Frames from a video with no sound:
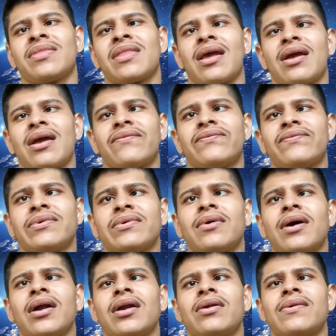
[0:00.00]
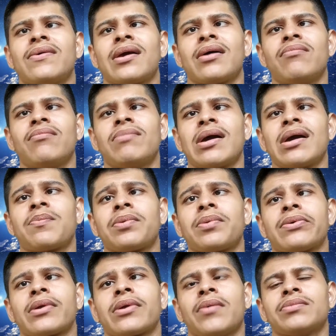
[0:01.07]
If you are doing a big
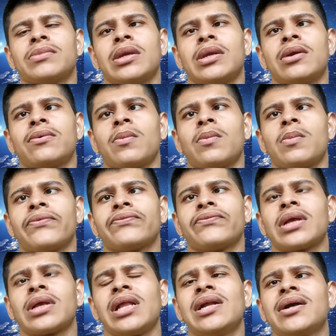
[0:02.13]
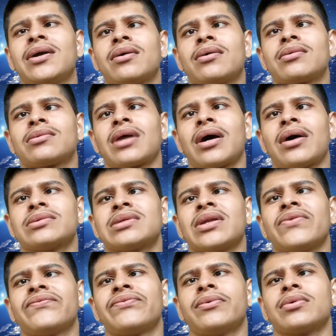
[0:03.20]
program, then it would be of 3,000,
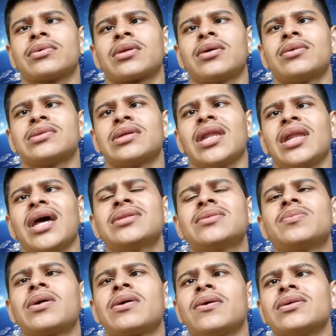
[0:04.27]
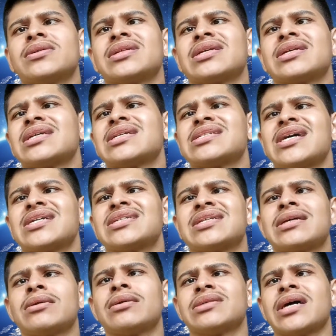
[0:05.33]
4,000 lines, because this is just
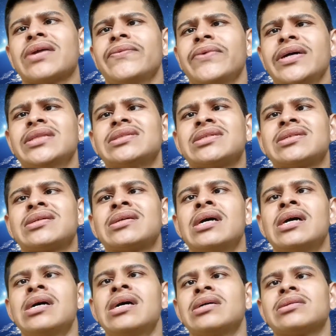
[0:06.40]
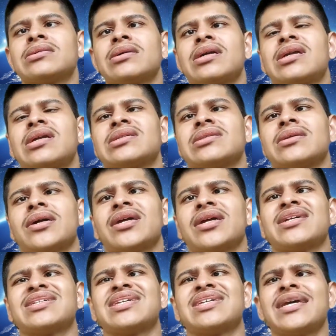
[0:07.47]
zeros and ones. So it is not
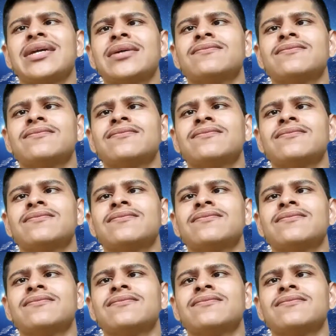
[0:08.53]
easy.